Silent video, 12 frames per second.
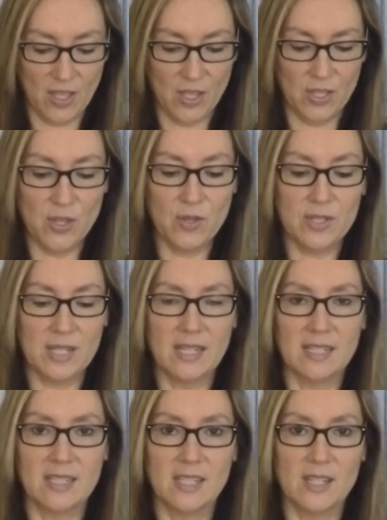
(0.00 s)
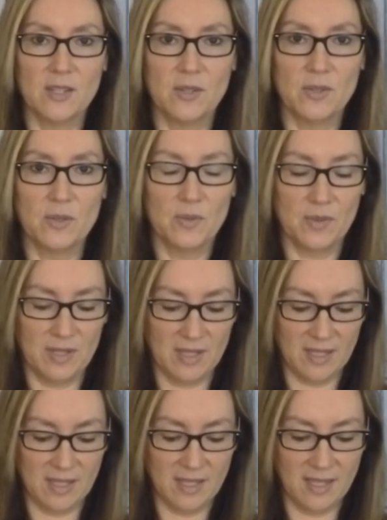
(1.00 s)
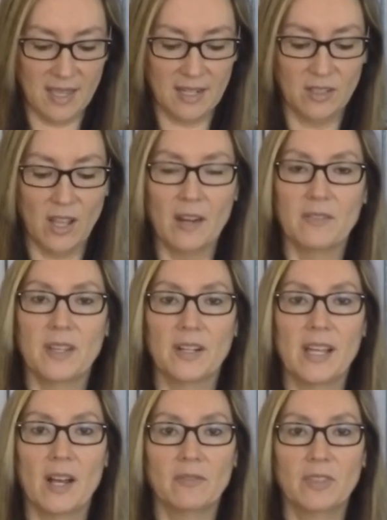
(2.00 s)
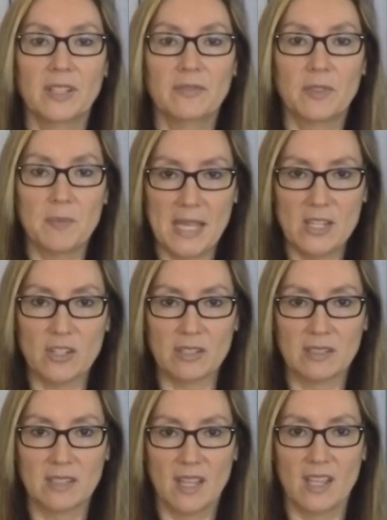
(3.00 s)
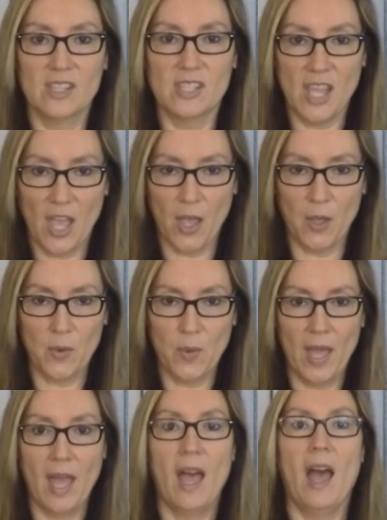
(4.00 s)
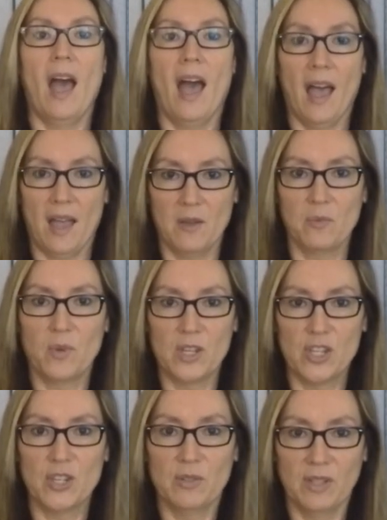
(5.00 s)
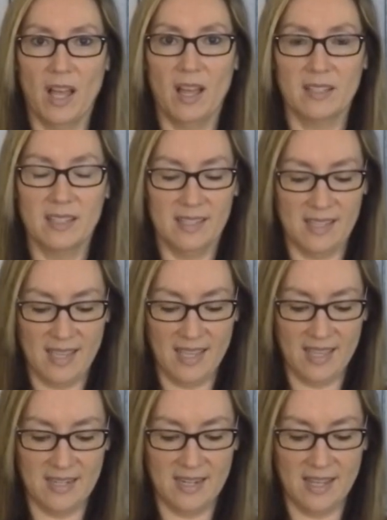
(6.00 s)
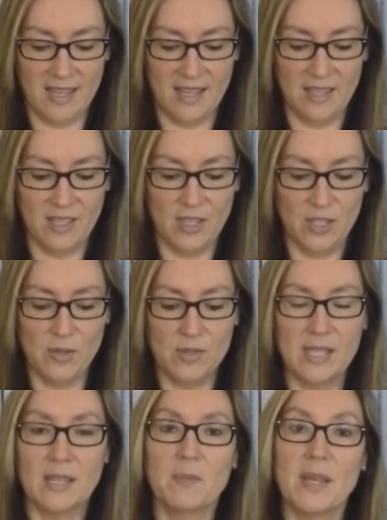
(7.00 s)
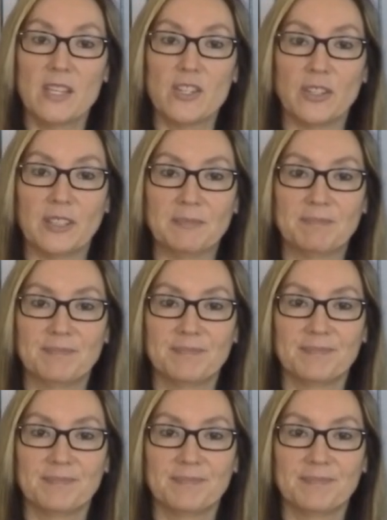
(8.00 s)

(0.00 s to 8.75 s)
used it to get a lot of very helpful information. So I wish you luck in using a pendulum.